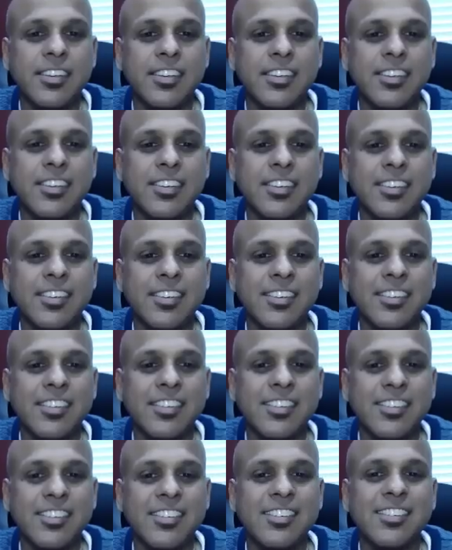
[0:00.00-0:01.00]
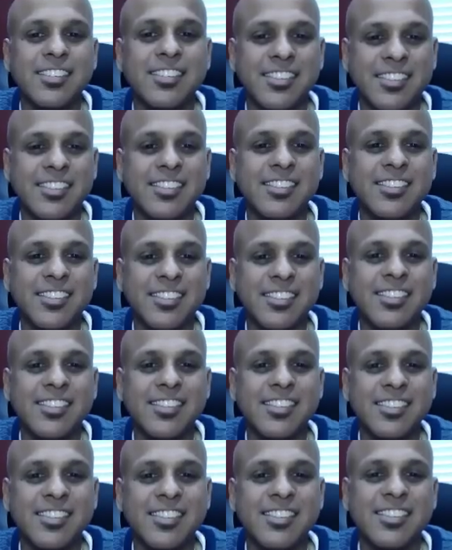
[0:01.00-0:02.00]

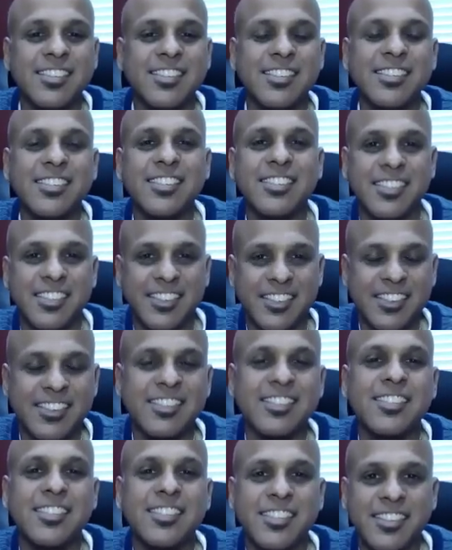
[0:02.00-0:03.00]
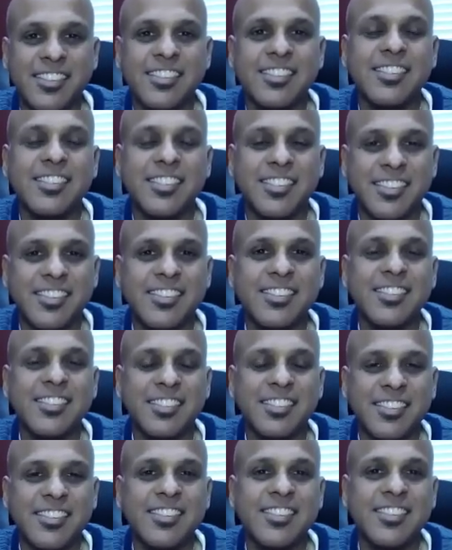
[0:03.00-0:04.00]

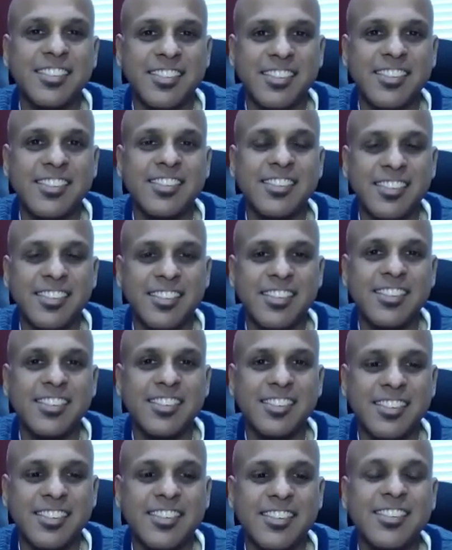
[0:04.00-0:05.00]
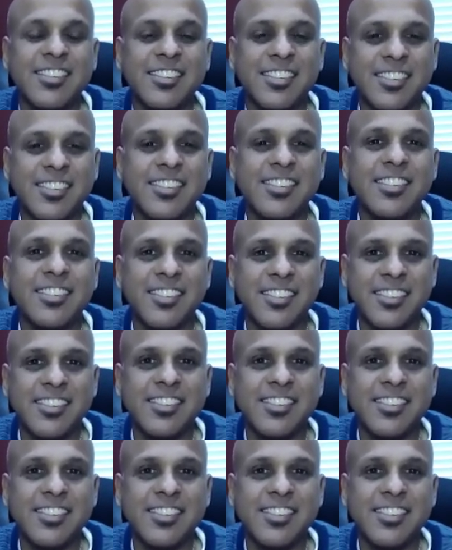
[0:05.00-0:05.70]
[no speech]